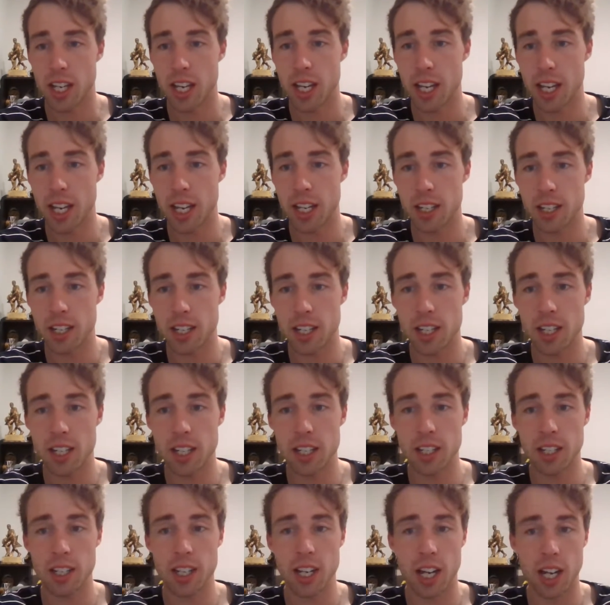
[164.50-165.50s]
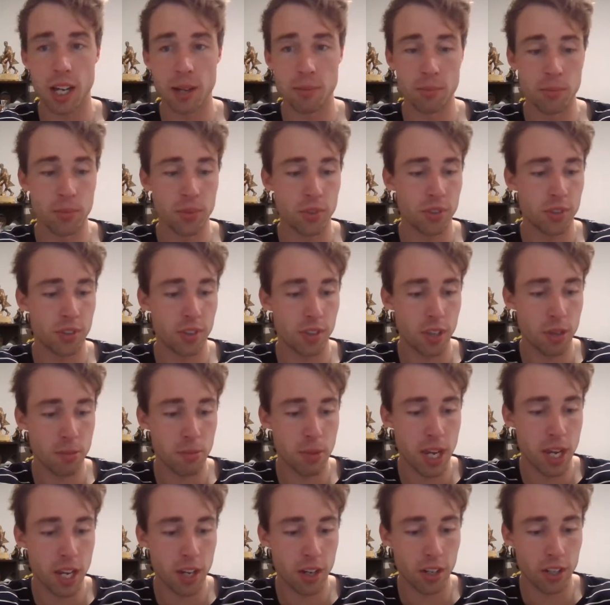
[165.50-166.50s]
and in comes the
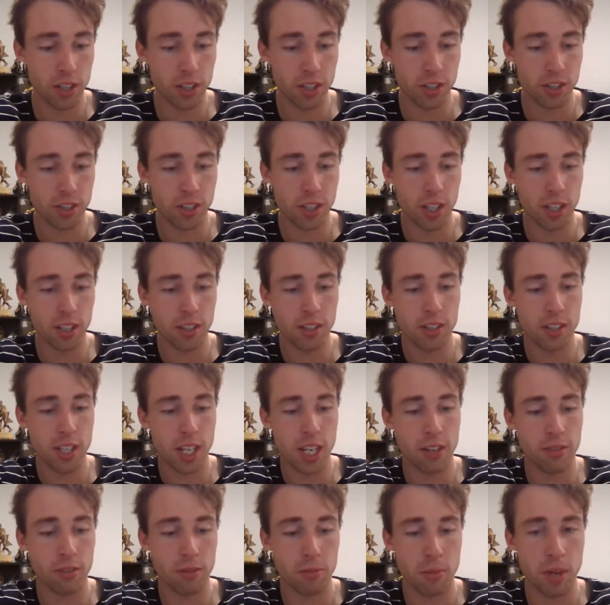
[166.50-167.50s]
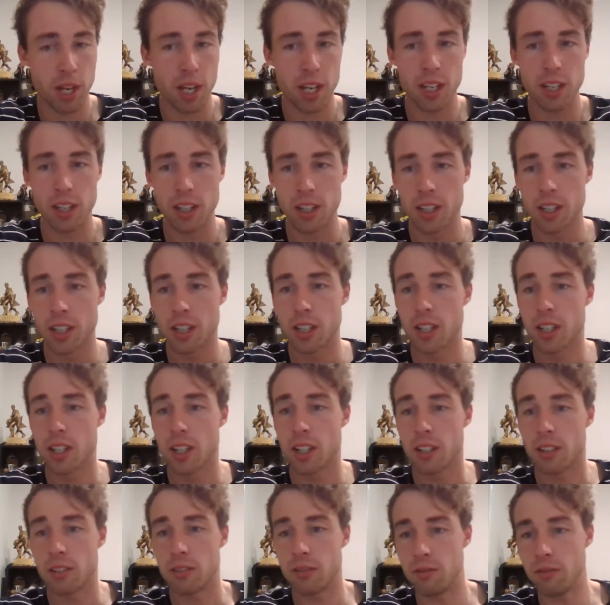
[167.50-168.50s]
man I just said, Stephen May.
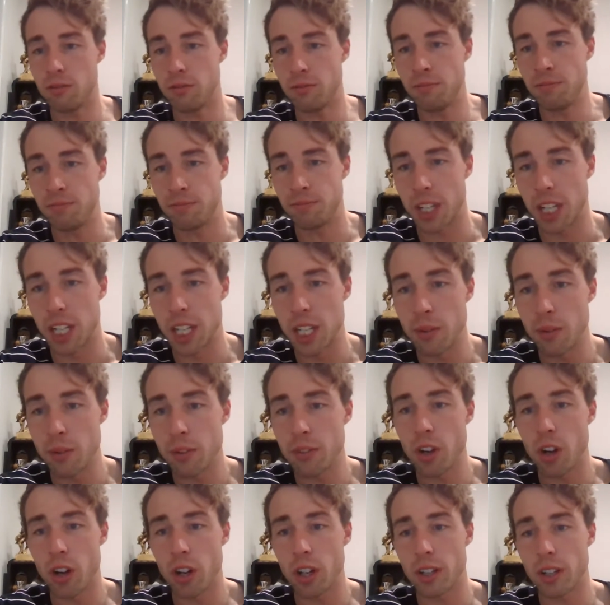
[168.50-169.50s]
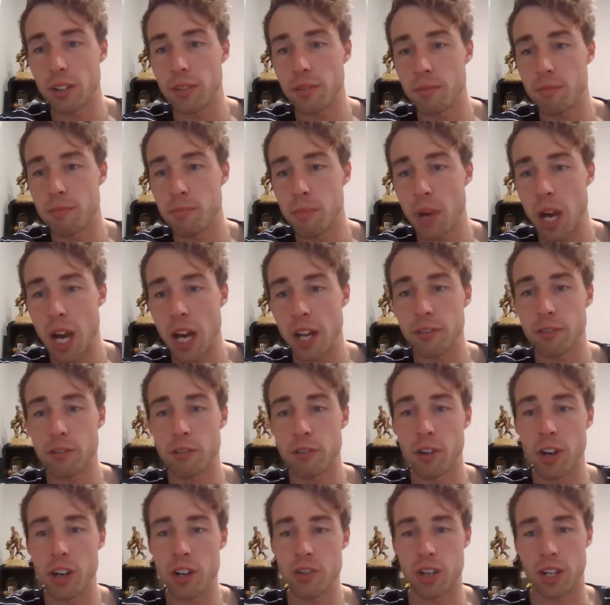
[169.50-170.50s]
And then we've got Martin
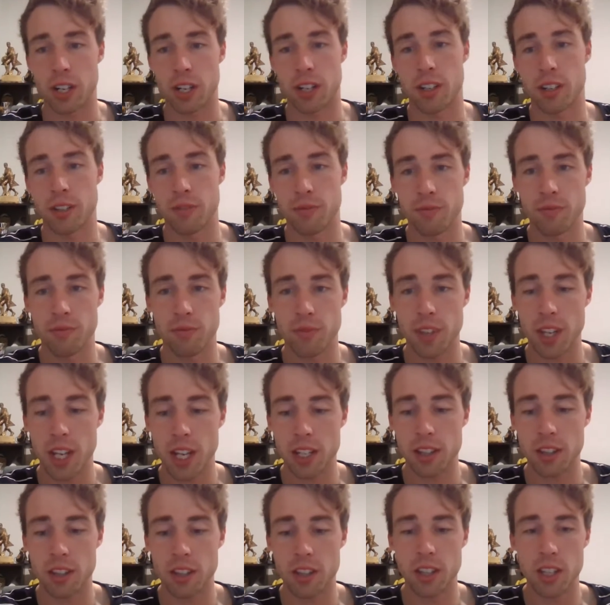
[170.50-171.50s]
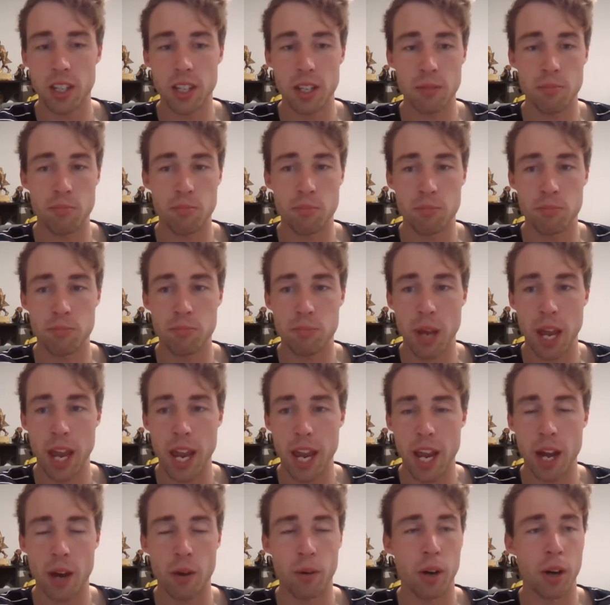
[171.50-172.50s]
Frederick at the
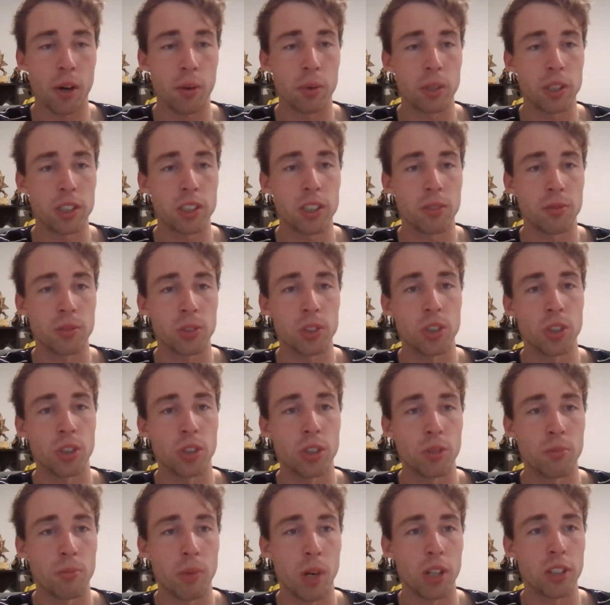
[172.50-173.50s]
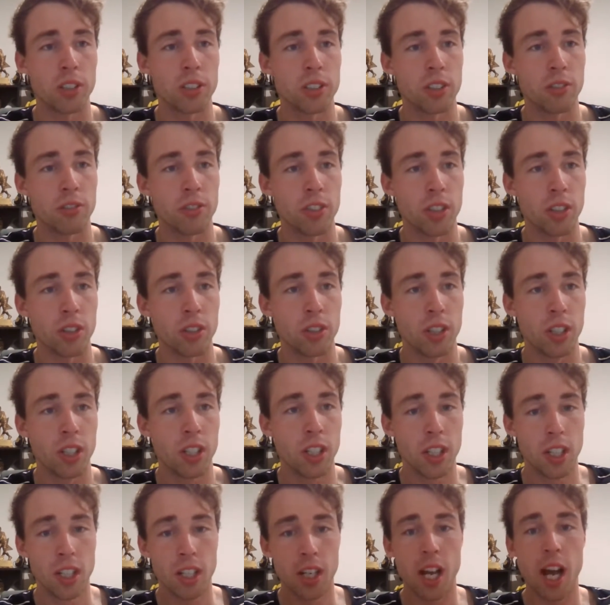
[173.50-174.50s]
power, which I'm sure most of you
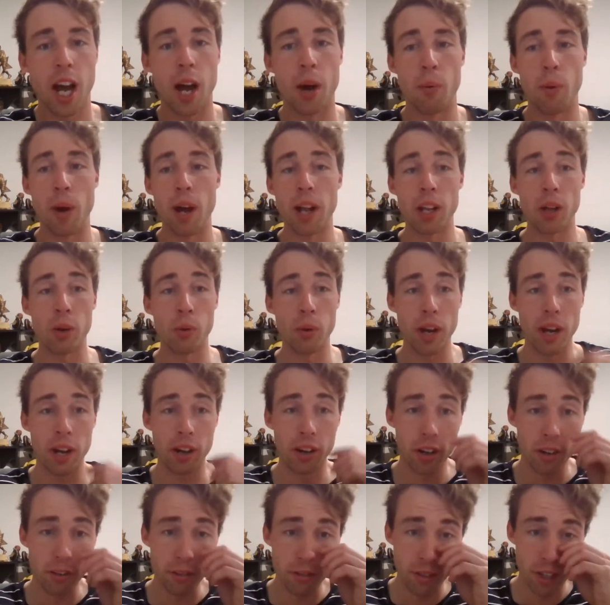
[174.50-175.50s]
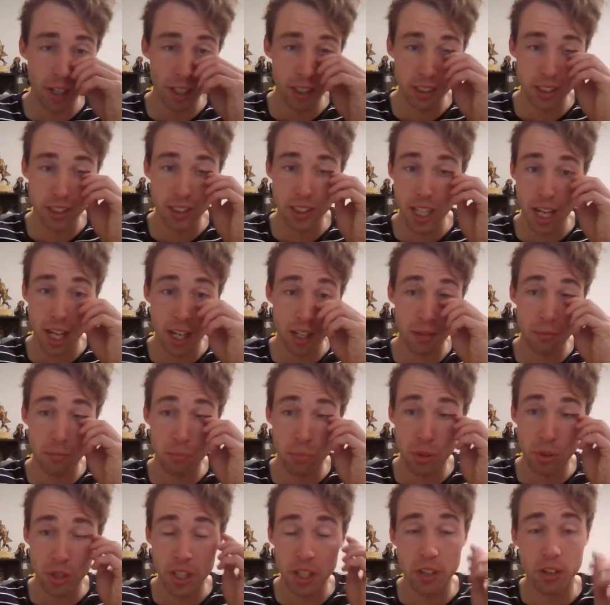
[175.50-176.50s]
are well aware of, has started
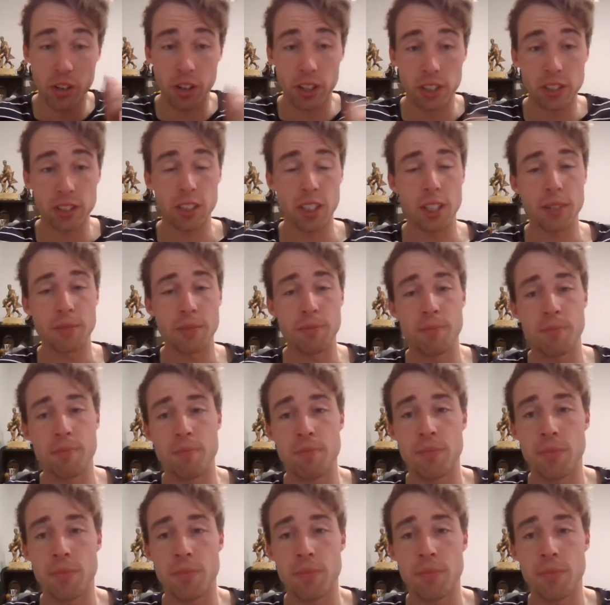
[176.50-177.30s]
pretty nicely.